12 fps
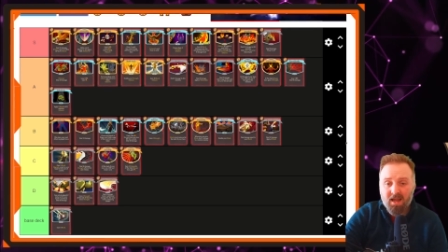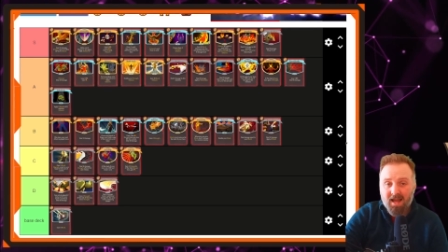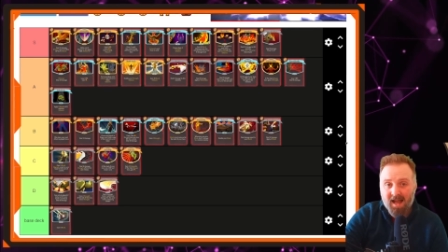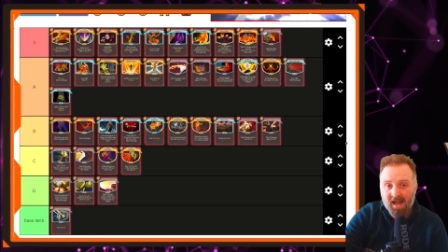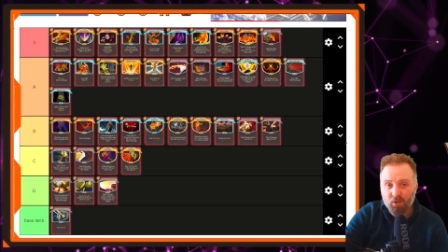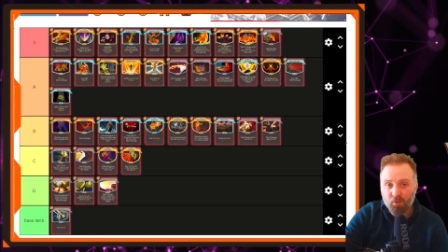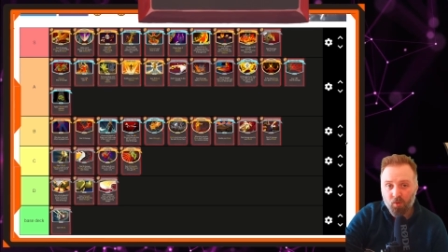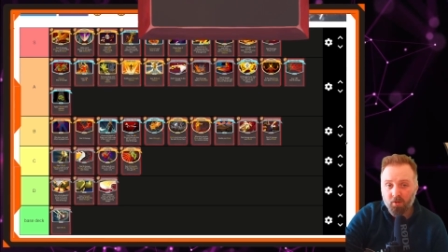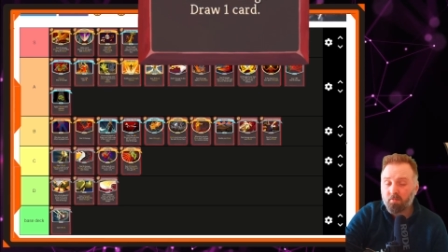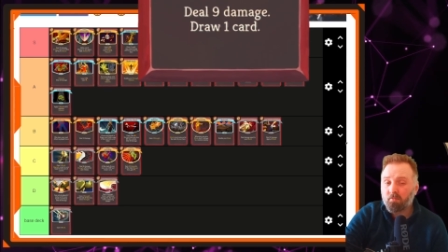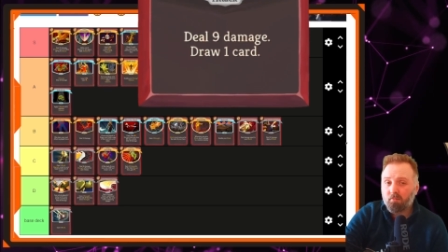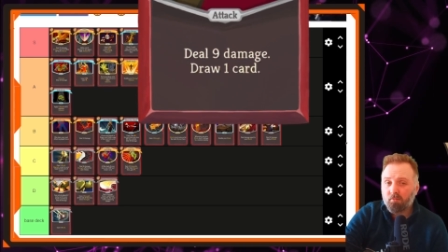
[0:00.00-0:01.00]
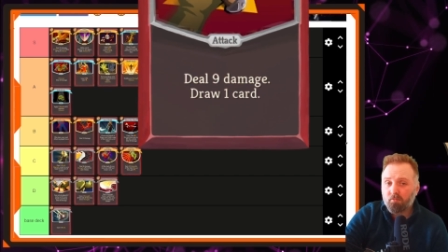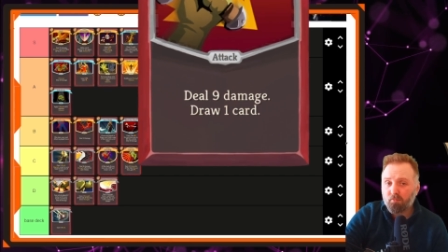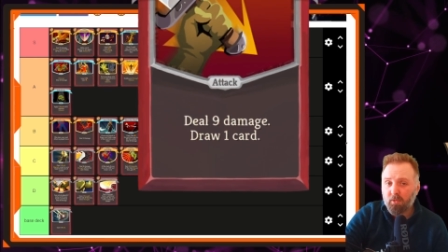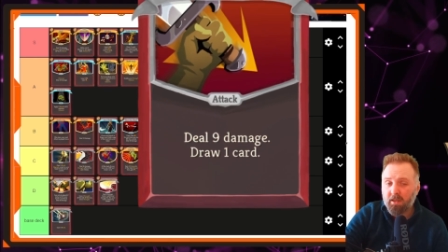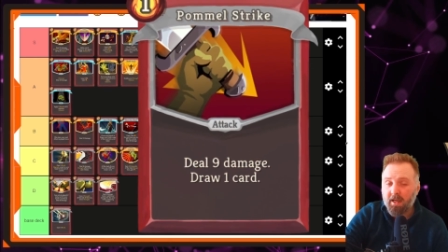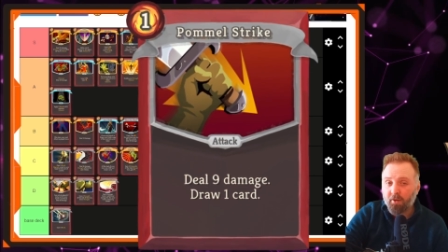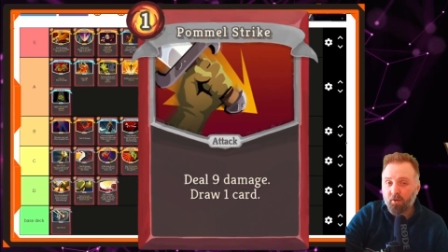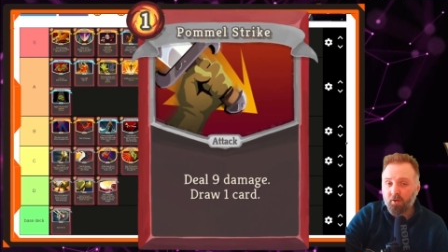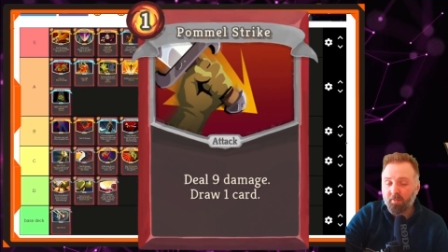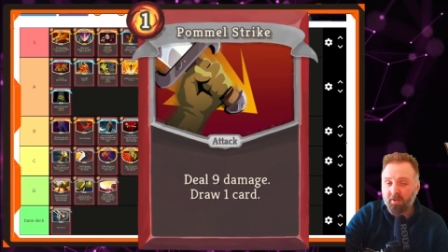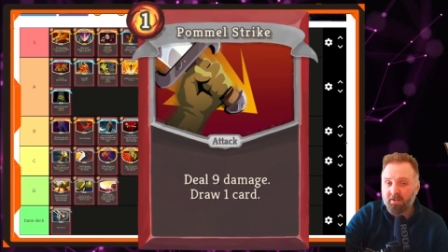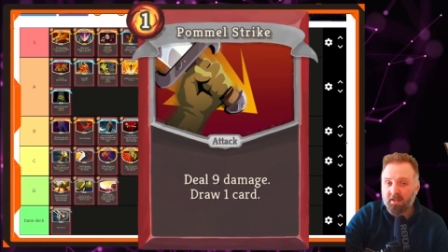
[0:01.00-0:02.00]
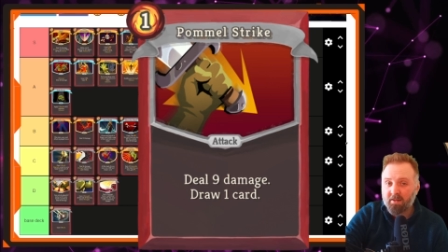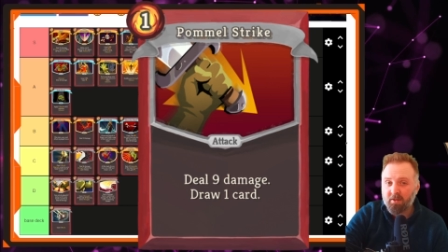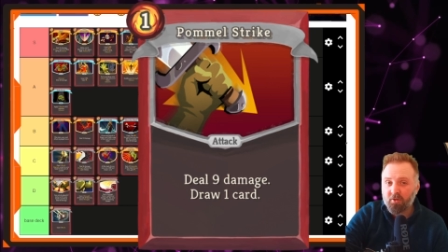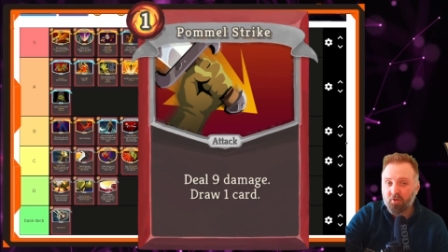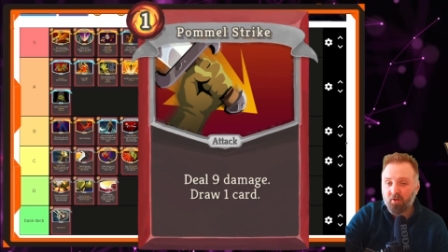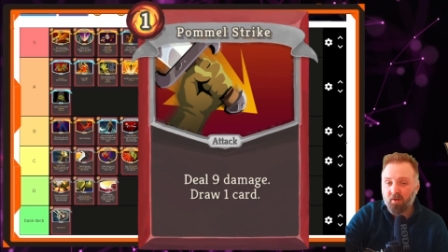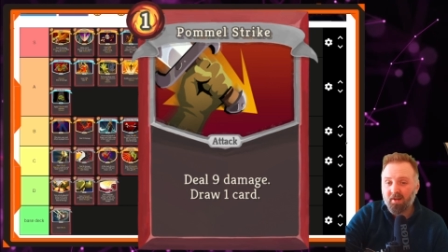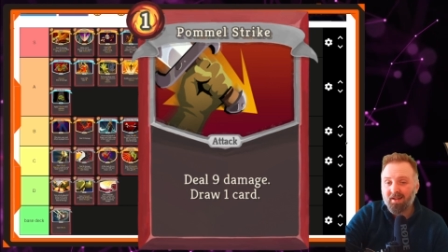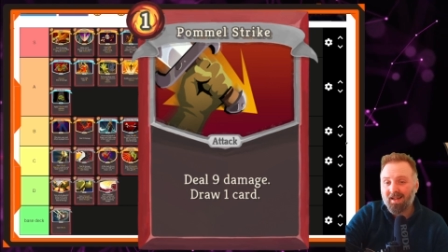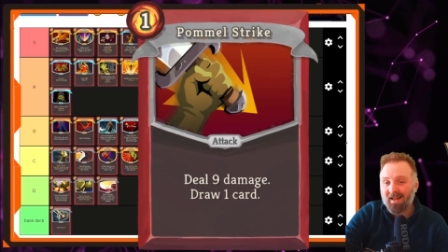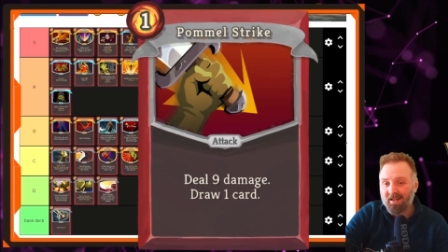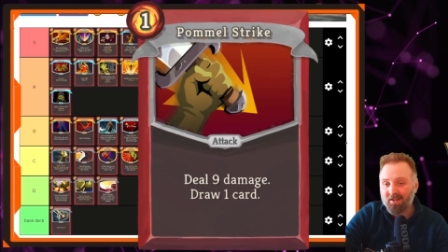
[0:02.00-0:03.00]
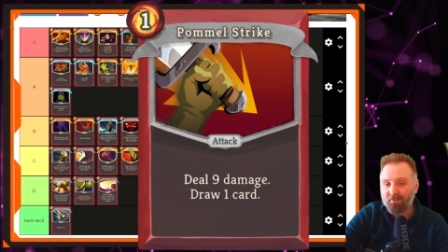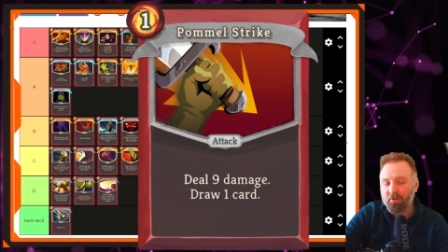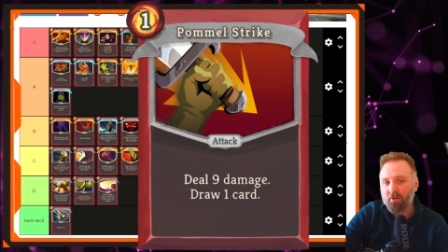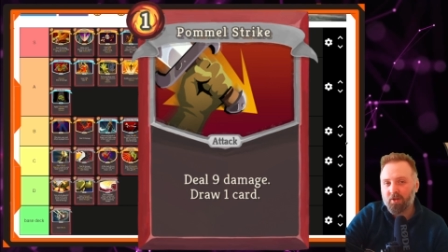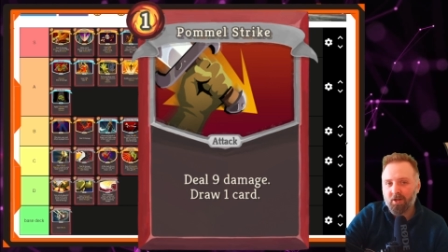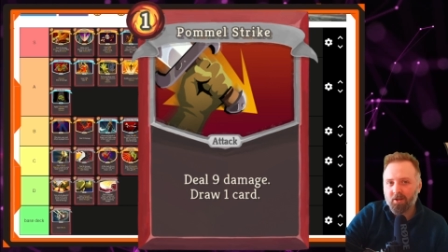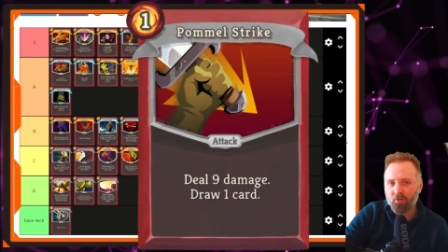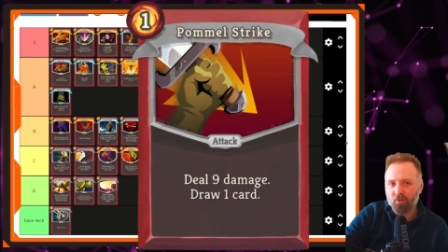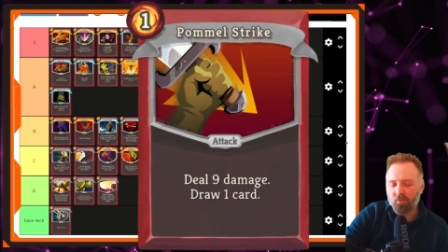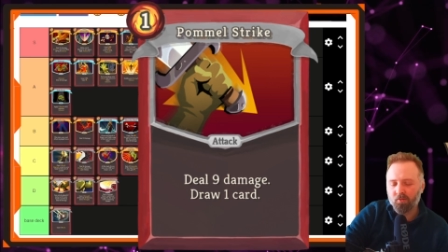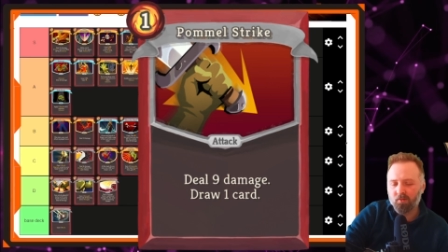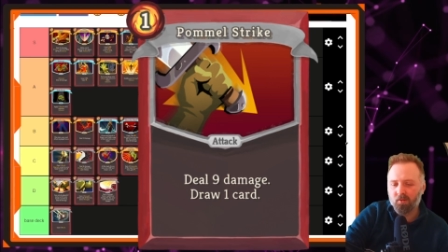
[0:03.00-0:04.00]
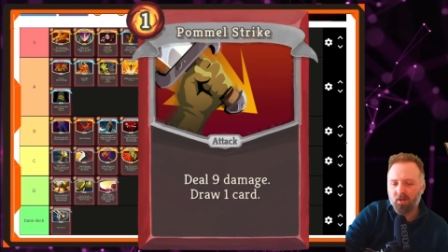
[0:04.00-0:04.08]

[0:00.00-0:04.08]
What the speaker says: Act 1, you're getting a good bit of damage, and you've got card draw.